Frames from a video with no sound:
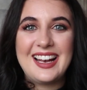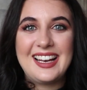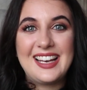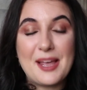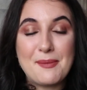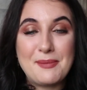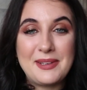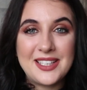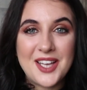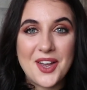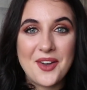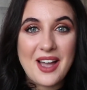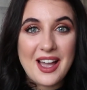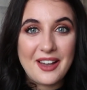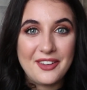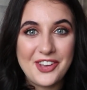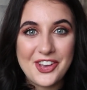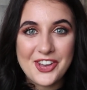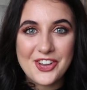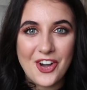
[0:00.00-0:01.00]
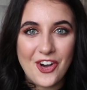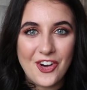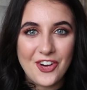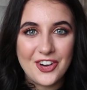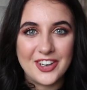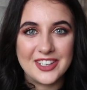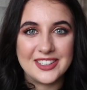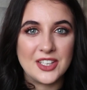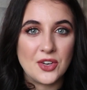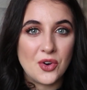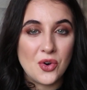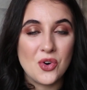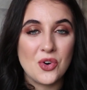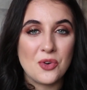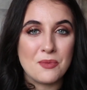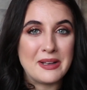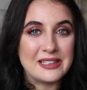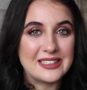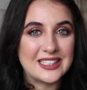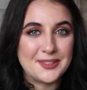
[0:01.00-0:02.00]
let me know how you got on,
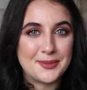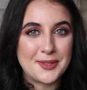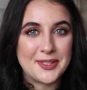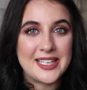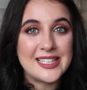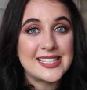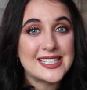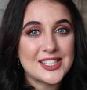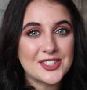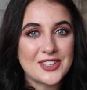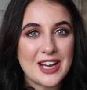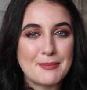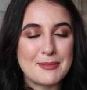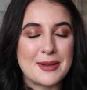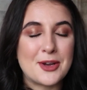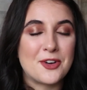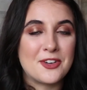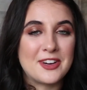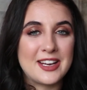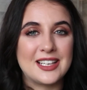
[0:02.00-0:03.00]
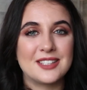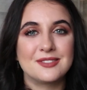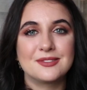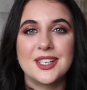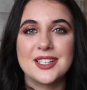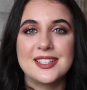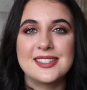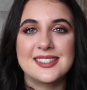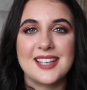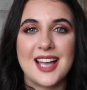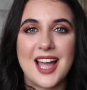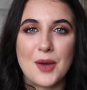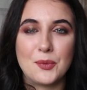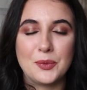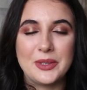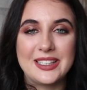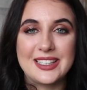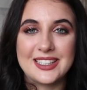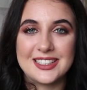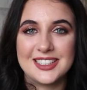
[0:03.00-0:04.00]
or message me on Instagram at Oriana Rosa and
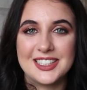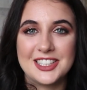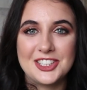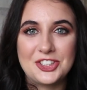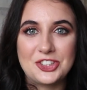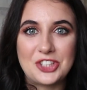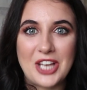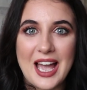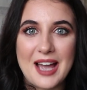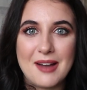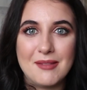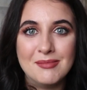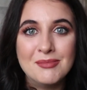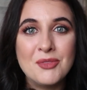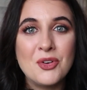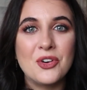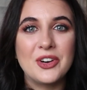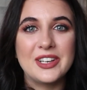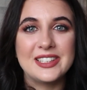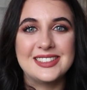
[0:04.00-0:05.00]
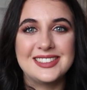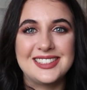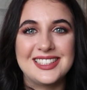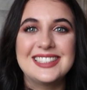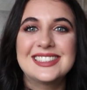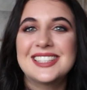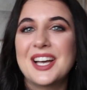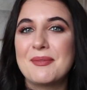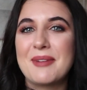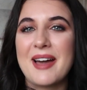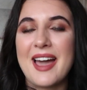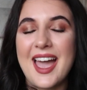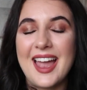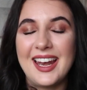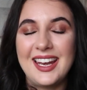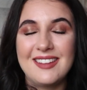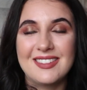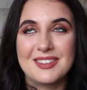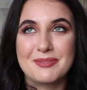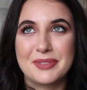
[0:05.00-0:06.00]
we can chat more in detail about
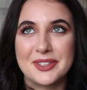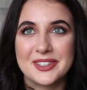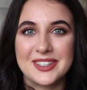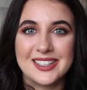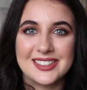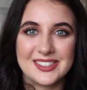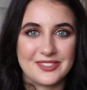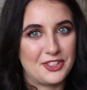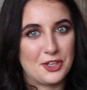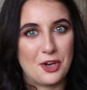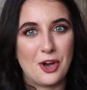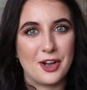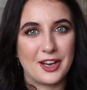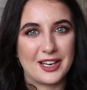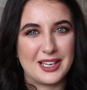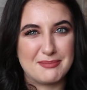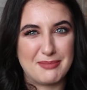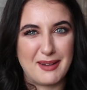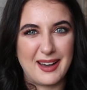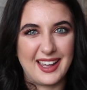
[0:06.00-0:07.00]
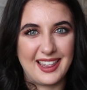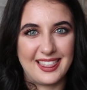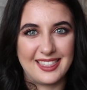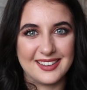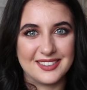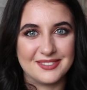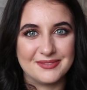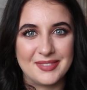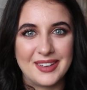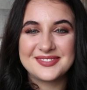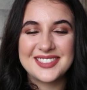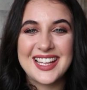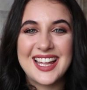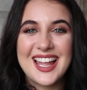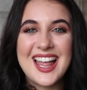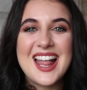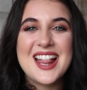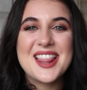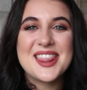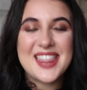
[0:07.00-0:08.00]
any of the products if you are going to buy them.
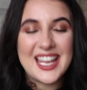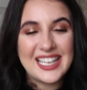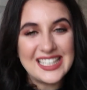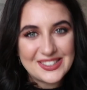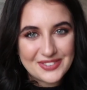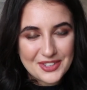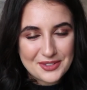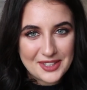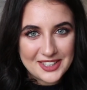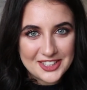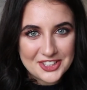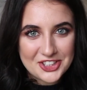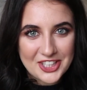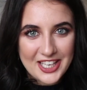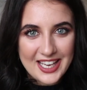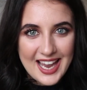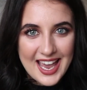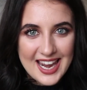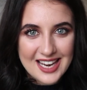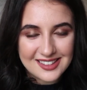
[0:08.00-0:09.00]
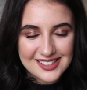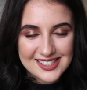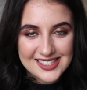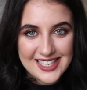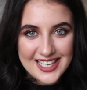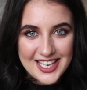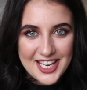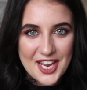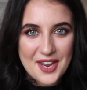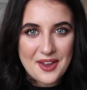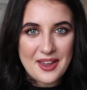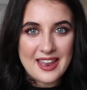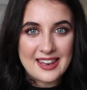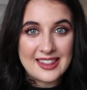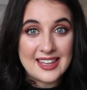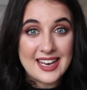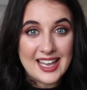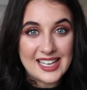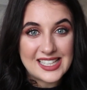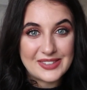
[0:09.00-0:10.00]
Thanks for watching and I'll see you in
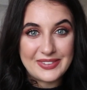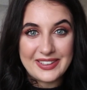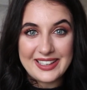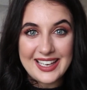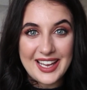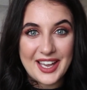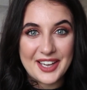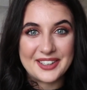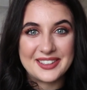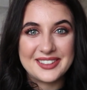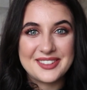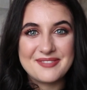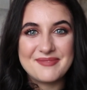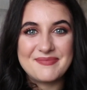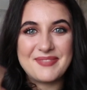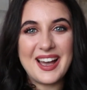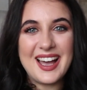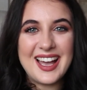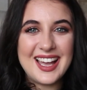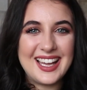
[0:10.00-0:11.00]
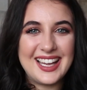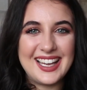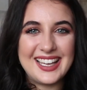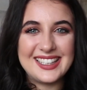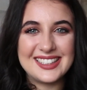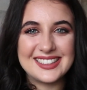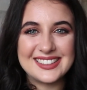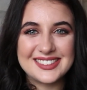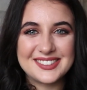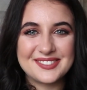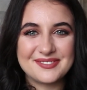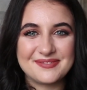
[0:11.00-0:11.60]
the next video. Bye!